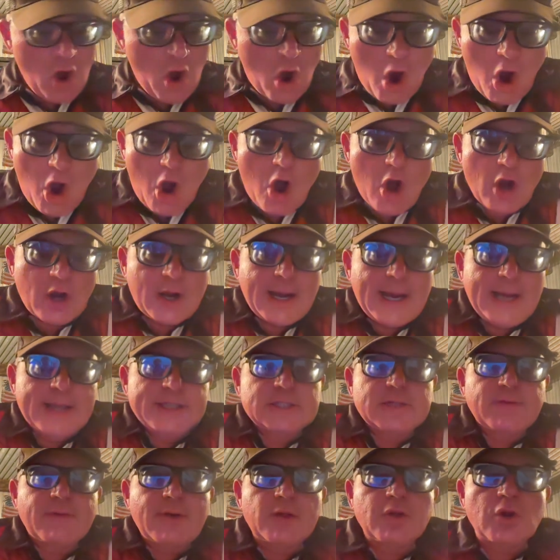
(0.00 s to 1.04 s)
all kinds
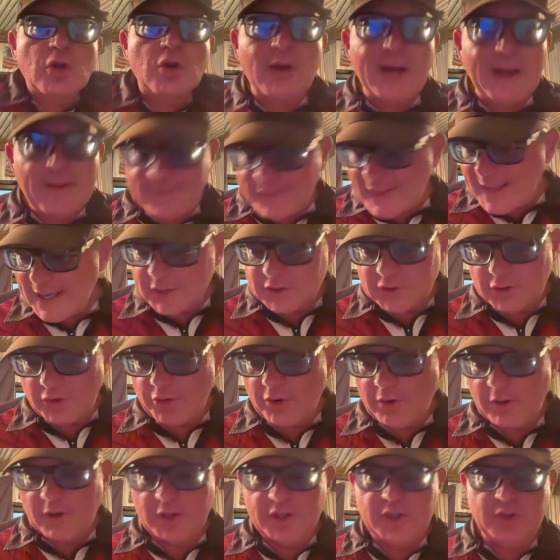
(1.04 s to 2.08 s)
of other great things that you're
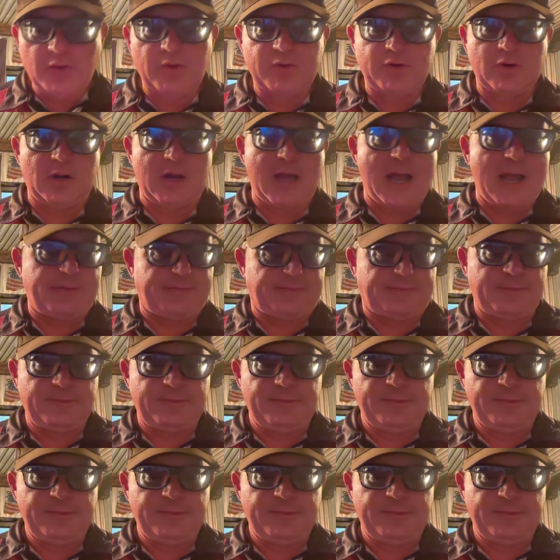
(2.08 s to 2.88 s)
going to do in your life.